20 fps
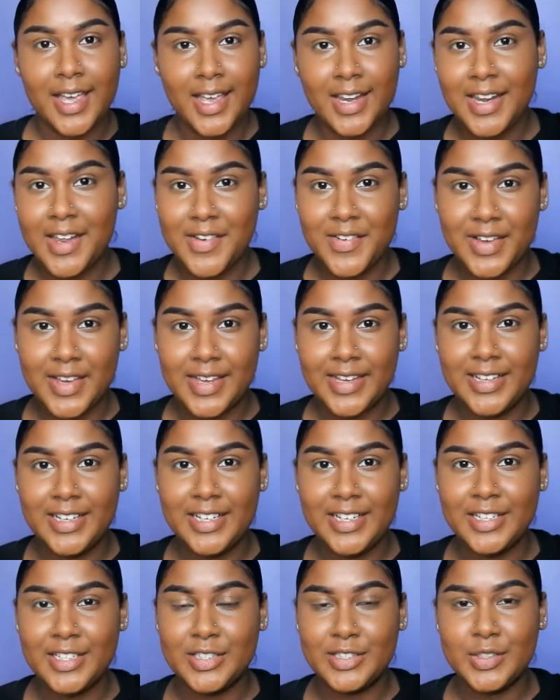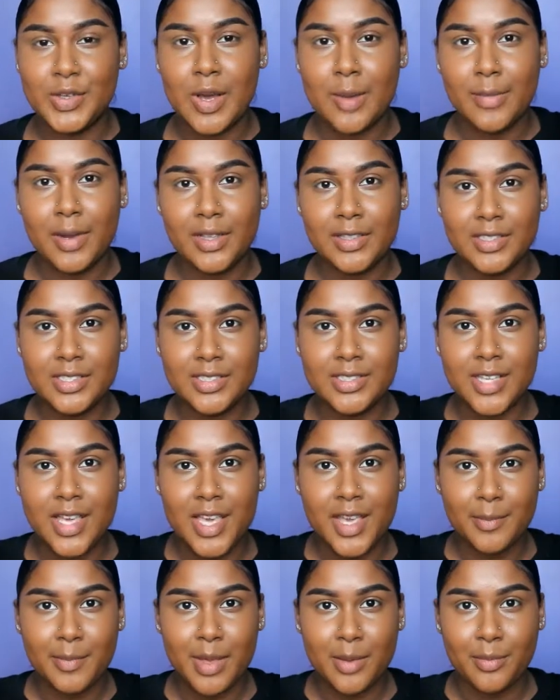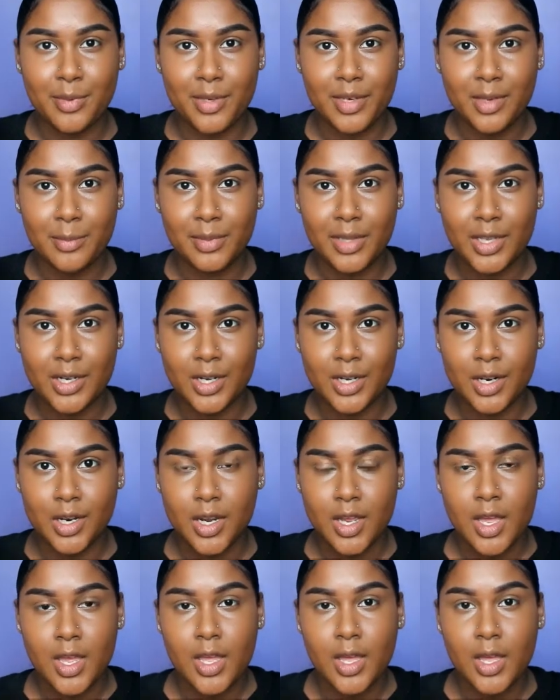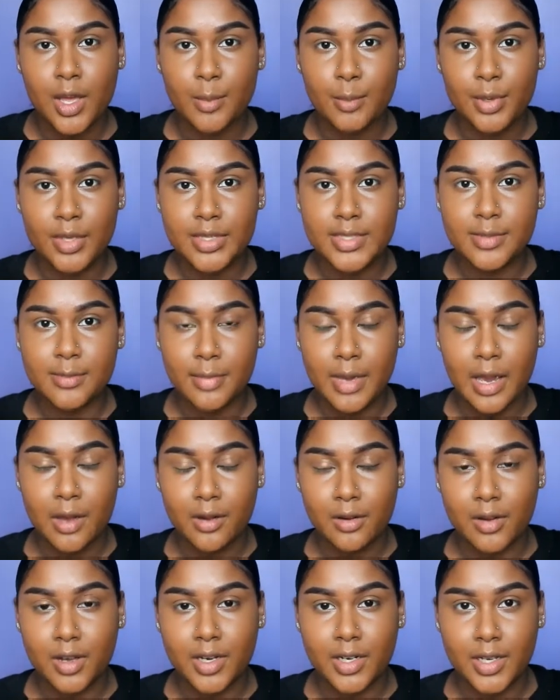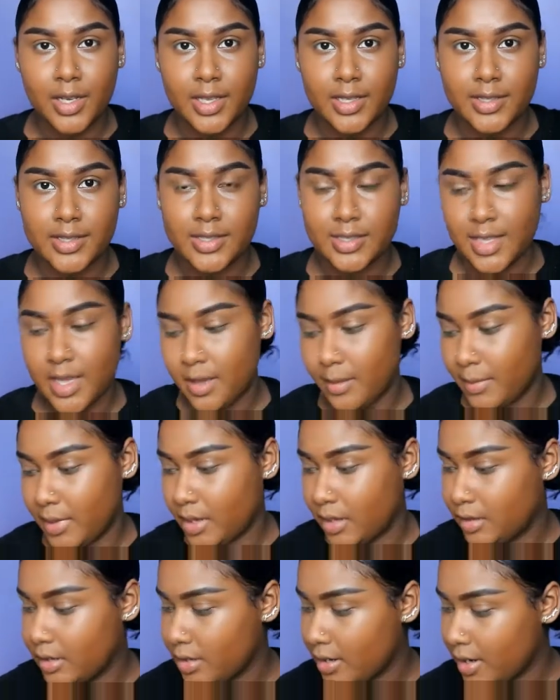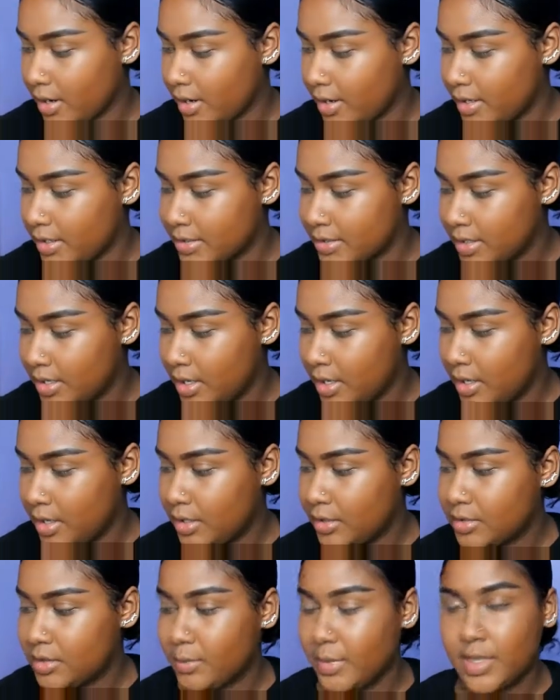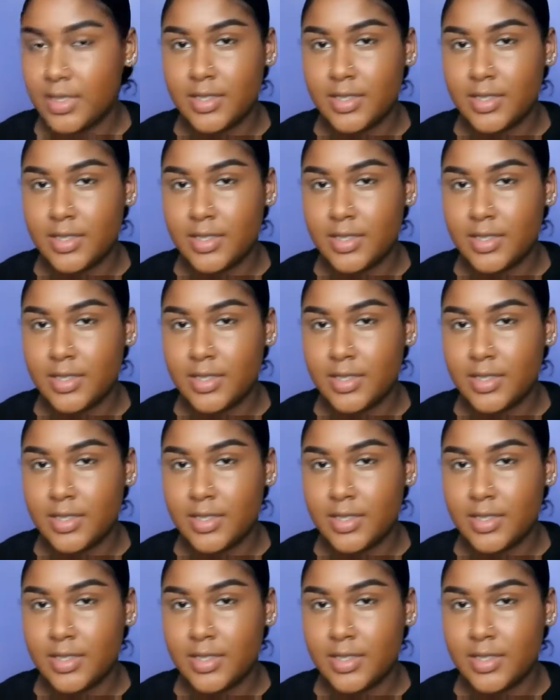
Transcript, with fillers: anyway so i'm about to take my beauty blender and put some powder on it and set my under eyes so